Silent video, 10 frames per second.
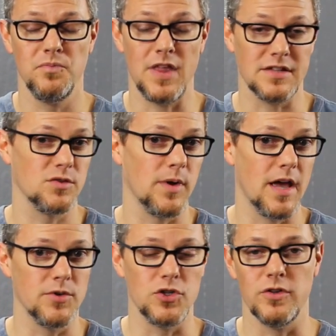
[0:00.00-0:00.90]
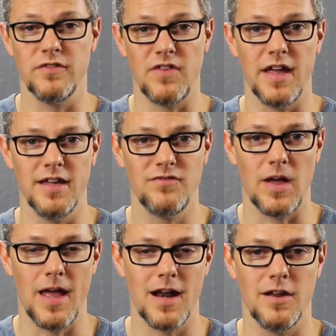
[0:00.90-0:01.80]
That's the way I would do it if I
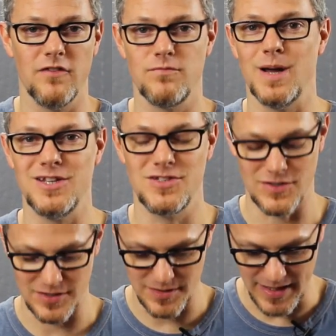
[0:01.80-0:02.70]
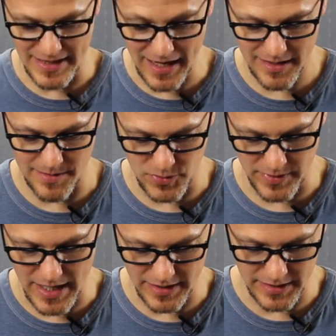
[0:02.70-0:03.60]
had enough money to make that come to
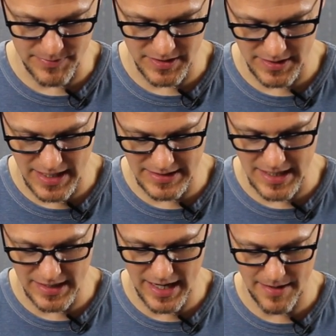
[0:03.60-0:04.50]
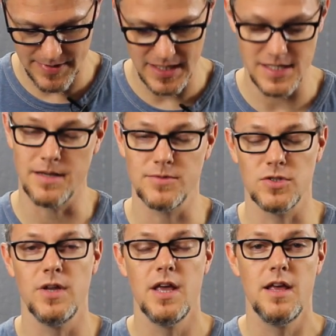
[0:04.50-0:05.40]
reality, but that's not going to happen anytime
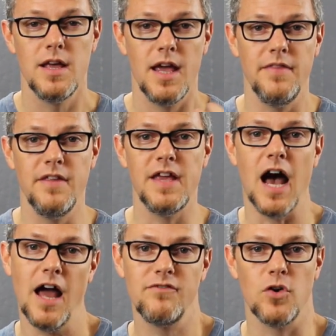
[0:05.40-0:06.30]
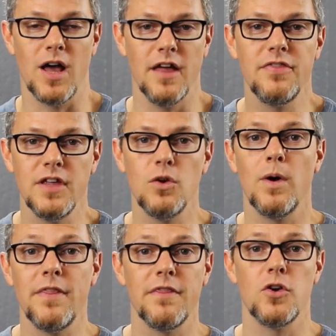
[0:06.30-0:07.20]
soon. And then the iPhone. I think
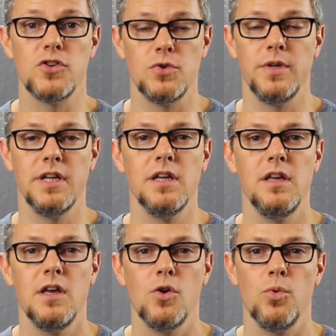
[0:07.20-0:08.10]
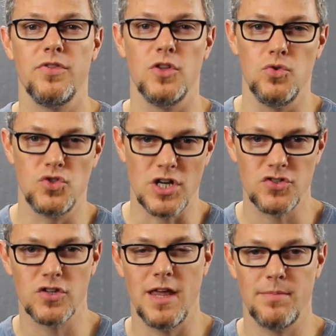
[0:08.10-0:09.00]
what they're doing with the new
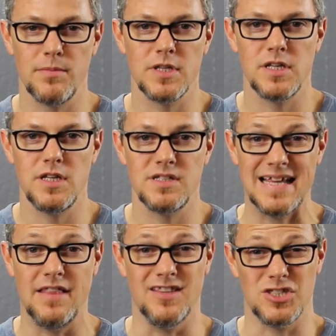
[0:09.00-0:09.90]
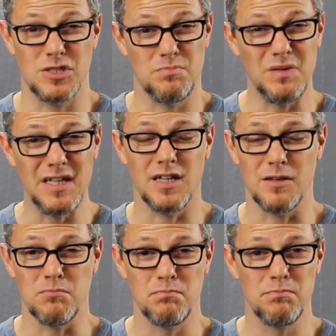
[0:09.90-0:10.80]
gesture capabilities and the speed
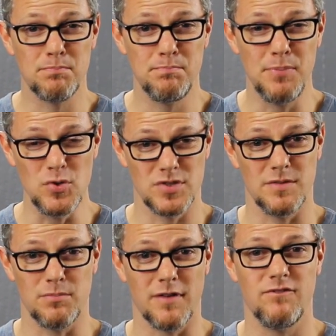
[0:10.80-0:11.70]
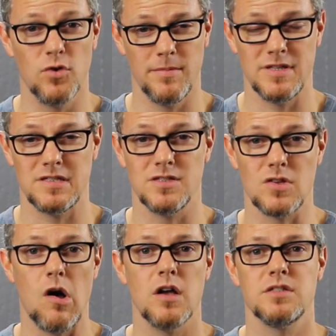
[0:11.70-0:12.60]
and boost and performance is
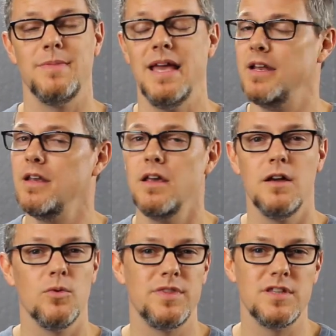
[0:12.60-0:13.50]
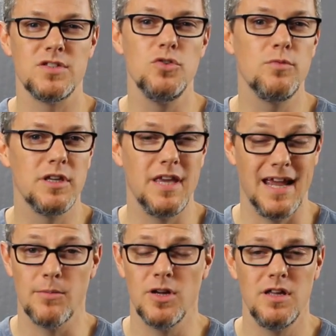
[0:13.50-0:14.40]
awesome. And with this new
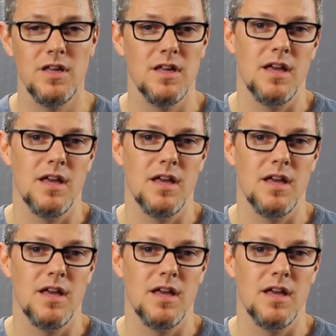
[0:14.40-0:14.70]
camera,